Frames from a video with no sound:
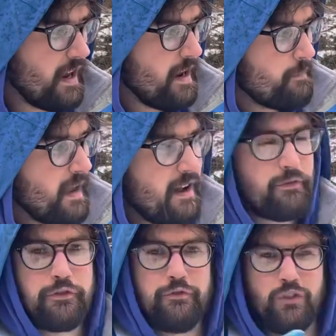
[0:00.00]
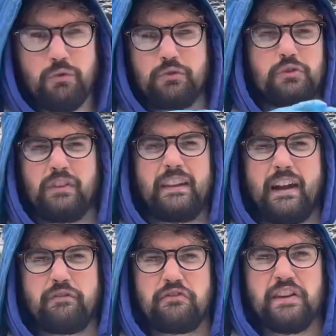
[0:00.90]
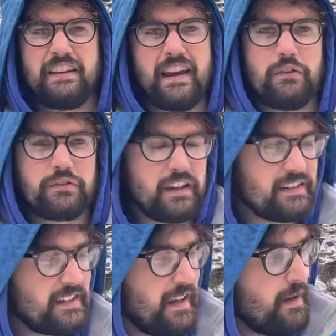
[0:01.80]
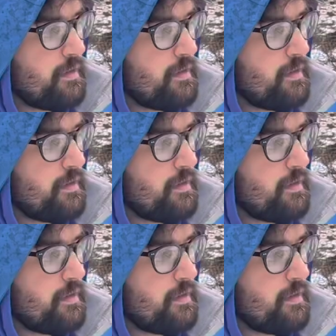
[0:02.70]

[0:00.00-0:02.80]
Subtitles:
They have almost look like they have three tails kind of sticking out their